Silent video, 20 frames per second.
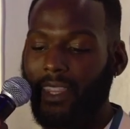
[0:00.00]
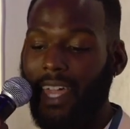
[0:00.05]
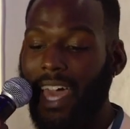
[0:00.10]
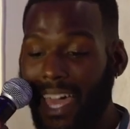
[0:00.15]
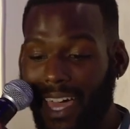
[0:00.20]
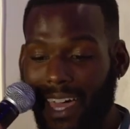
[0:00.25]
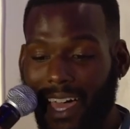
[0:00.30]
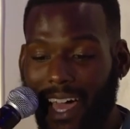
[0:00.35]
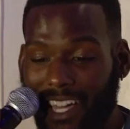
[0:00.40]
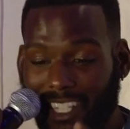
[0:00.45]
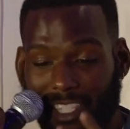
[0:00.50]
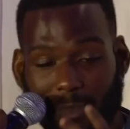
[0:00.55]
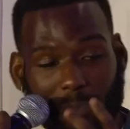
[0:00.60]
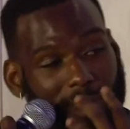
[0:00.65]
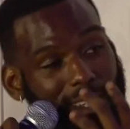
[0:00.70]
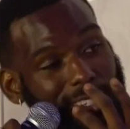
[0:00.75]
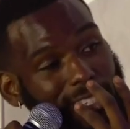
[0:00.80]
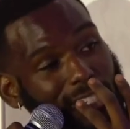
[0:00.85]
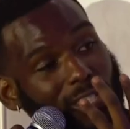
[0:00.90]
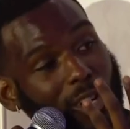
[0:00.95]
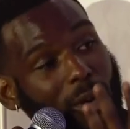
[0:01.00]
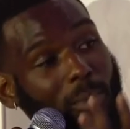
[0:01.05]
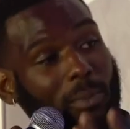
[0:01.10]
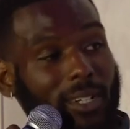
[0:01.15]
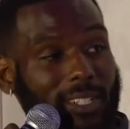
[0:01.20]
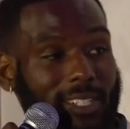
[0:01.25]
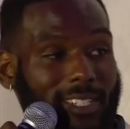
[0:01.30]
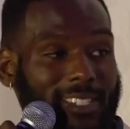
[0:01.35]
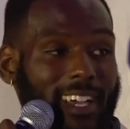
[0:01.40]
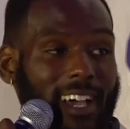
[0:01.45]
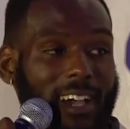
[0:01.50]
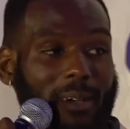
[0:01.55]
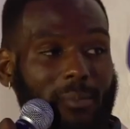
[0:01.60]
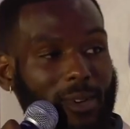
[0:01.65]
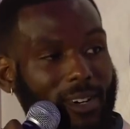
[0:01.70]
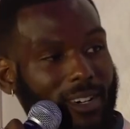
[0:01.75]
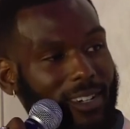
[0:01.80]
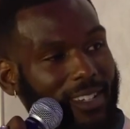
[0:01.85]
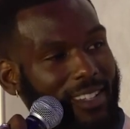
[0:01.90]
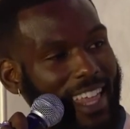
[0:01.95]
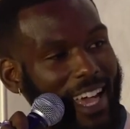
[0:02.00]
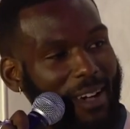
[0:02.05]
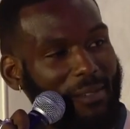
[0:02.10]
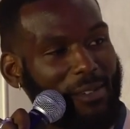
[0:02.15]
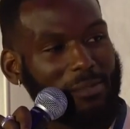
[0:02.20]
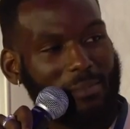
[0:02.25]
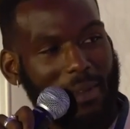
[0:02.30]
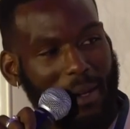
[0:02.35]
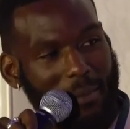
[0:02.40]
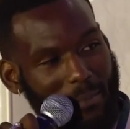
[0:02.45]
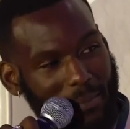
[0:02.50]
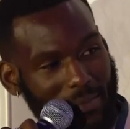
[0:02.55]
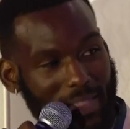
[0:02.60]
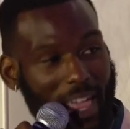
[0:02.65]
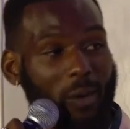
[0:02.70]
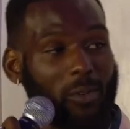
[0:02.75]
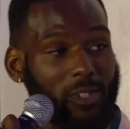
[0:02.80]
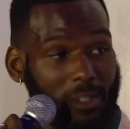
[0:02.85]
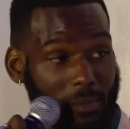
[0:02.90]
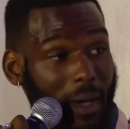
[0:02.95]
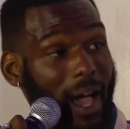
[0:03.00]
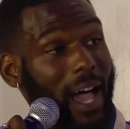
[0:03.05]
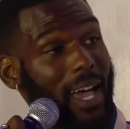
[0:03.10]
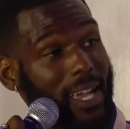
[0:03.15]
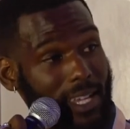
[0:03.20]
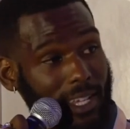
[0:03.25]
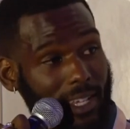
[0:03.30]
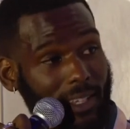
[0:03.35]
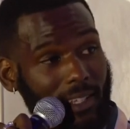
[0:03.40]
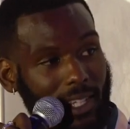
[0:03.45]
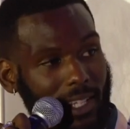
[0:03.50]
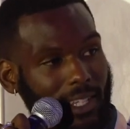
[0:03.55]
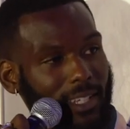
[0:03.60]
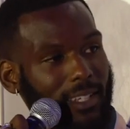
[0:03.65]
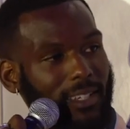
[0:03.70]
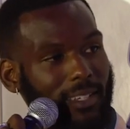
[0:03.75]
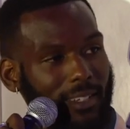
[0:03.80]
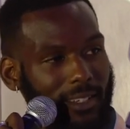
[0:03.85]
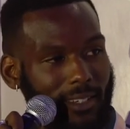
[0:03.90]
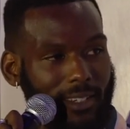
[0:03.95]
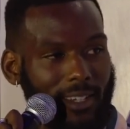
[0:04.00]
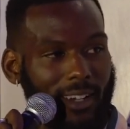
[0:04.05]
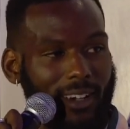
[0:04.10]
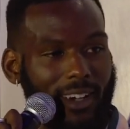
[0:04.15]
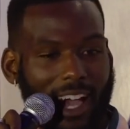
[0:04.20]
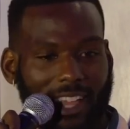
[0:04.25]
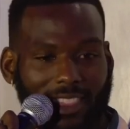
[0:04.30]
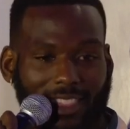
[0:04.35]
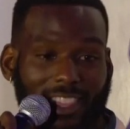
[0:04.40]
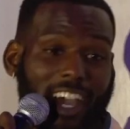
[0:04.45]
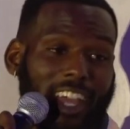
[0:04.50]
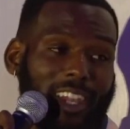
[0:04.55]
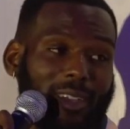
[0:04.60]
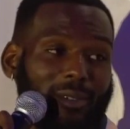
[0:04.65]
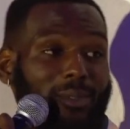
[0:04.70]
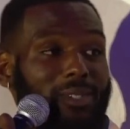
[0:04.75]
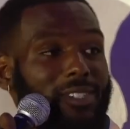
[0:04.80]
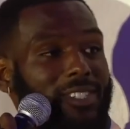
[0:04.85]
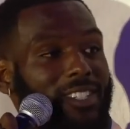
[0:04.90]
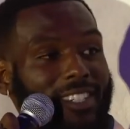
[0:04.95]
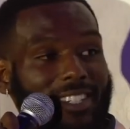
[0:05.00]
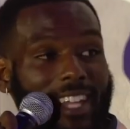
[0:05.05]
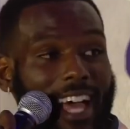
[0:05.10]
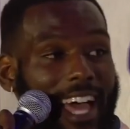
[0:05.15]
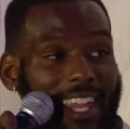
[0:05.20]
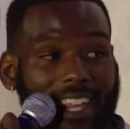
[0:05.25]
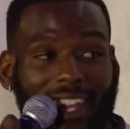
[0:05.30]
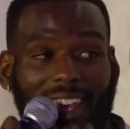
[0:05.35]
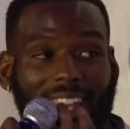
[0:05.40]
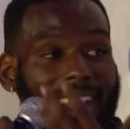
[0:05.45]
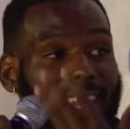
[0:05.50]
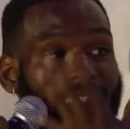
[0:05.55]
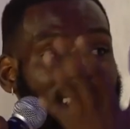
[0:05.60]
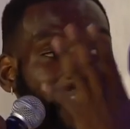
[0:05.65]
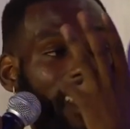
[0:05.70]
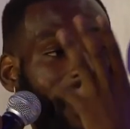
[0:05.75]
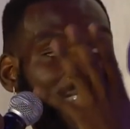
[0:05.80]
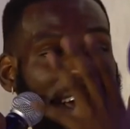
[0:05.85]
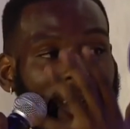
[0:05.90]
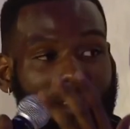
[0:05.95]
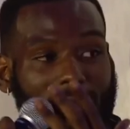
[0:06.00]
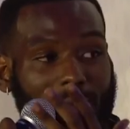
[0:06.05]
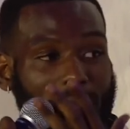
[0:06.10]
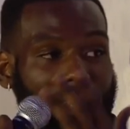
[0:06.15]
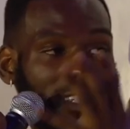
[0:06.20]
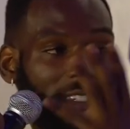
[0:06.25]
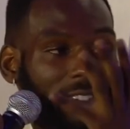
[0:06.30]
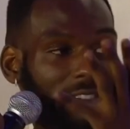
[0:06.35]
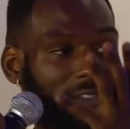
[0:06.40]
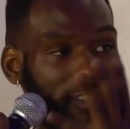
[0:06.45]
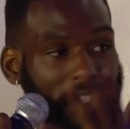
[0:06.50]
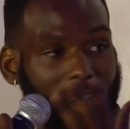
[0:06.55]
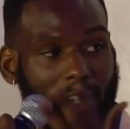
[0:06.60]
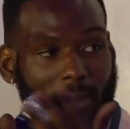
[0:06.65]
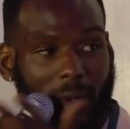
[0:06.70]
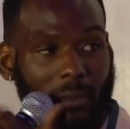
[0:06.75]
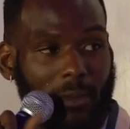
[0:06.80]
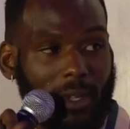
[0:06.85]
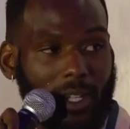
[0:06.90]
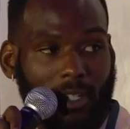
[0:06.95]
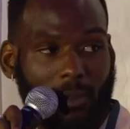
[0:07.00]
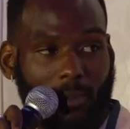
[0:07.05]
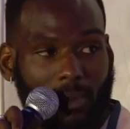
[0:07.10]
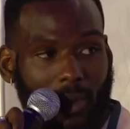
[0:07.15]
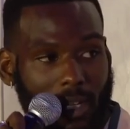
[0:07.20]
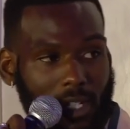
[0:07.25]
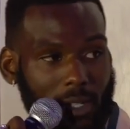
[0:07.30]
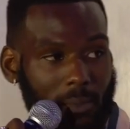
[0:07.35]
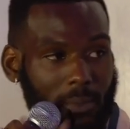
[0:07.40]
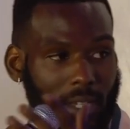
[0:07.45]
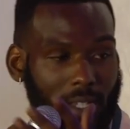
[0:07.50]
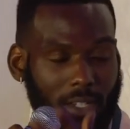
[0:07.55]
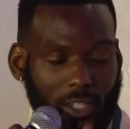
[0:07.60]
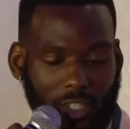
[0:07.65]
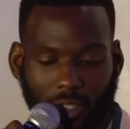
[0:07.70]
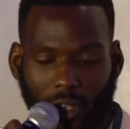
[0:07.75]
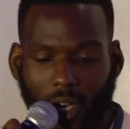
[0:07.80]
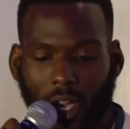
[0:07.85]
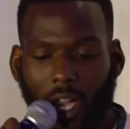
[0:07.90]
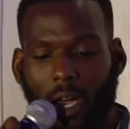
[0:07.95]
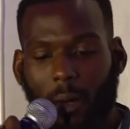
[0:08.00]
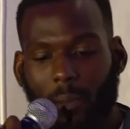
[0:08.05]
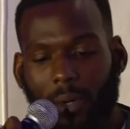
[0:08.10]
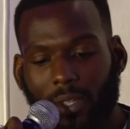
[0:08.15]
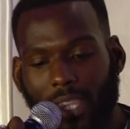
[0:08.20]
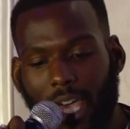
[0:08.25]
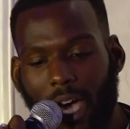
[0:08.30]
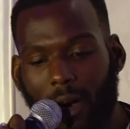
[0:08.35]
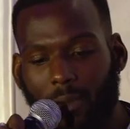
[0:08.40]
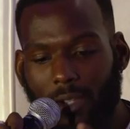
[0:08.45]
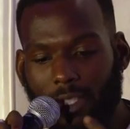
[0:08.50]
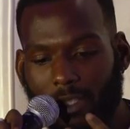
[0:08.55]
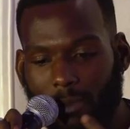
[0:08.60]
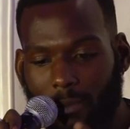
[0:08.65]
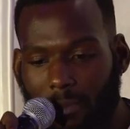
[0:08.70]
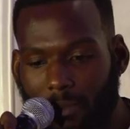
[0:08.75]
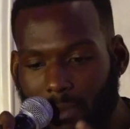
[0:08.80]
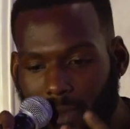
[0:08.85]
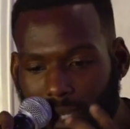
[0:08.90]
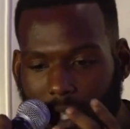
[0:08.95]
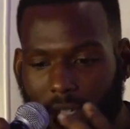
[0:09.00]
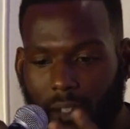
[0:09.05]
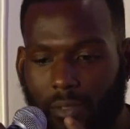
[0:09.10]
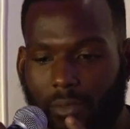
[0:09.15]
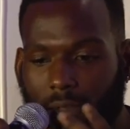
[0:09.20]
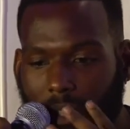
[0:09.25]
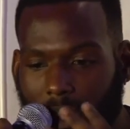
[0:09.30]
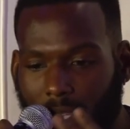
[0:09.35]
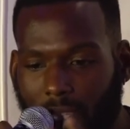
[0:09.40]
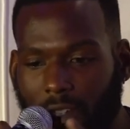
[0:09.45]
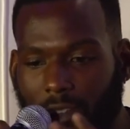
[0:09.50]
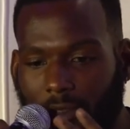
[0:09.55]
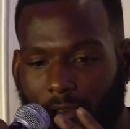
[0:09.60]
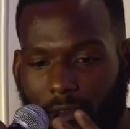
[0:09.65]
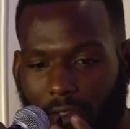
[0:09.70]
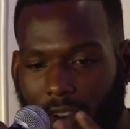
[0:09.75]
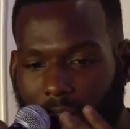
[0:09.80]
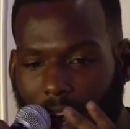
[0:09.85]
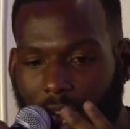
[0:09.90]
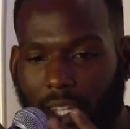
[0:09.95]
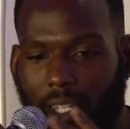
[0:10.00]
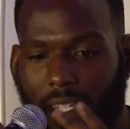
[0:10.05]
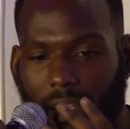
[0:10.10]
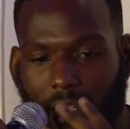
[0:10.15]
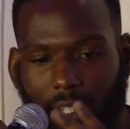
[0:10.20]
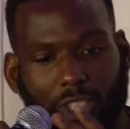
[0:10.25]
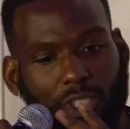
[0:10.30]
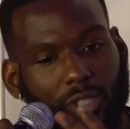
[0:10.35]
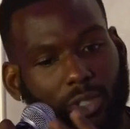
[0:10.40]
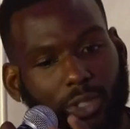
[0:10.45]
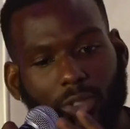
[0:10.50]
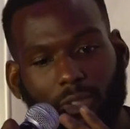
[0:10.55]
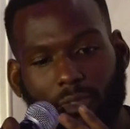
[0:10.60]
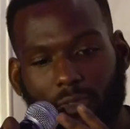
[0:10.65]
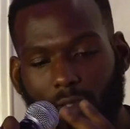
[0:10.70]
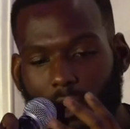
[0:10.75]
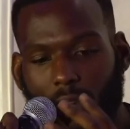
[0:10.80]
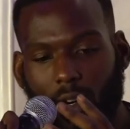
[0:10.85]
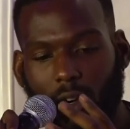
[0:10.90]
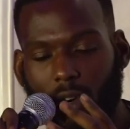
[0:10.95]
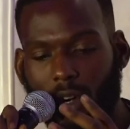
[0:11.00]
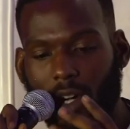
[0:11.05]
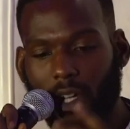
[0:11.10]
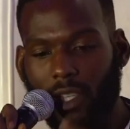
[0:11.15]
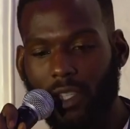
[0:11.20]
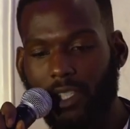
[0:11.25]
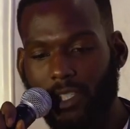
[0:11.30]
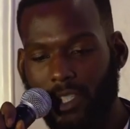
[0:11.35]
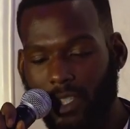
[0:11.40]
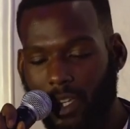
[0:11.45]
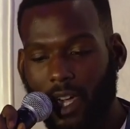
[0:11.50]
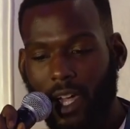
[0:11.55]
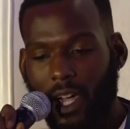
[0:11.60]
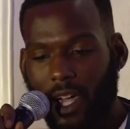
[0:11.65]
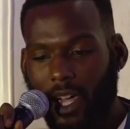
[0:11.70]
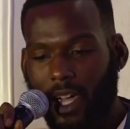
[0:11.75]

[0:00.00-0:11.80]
that I spent so much time on. That was my healing, you know. I thought it was a da-da-da-da-da. I was making a film, I'm making a project, making a show, but that was me really finding a truth or at least